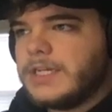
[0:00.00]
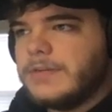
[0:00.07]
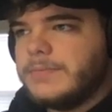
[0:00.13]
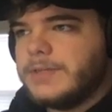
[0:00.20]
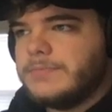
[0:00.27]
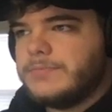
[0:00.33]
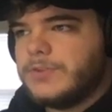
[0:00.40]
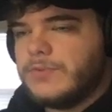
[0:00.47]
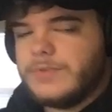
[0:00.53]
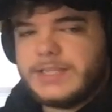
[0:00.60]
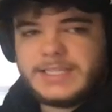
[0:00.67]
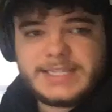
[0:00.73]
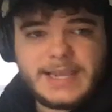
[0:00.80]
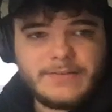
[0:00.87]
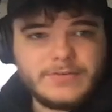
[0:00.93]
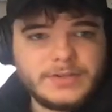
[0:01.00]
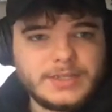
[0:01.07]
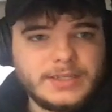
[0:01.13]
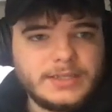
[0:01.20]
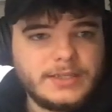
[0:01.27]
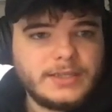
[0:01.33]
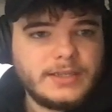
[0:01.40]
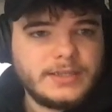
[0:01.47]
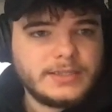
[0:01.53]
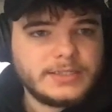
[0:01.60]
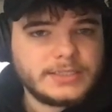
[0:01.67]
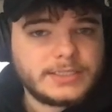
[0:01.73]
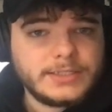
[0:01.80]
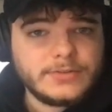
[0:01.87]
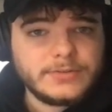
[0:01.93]
Going to be doing these every
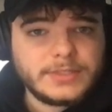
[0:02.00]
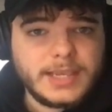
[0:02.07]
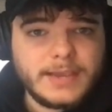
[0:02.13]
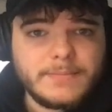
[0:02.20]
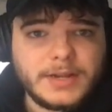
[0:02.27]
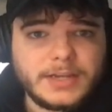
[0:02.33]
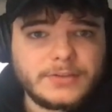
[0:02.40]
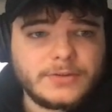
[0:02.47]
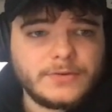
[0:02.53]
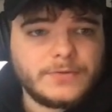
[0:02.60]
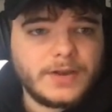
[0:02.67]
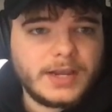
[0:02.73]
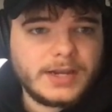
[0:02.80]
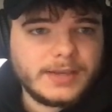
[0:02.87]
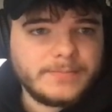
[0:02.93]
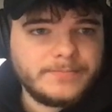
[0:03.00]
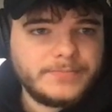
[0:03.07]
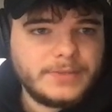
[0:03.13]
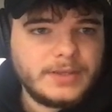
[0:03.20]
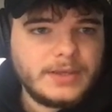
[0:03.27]
single day, Monday through Friday.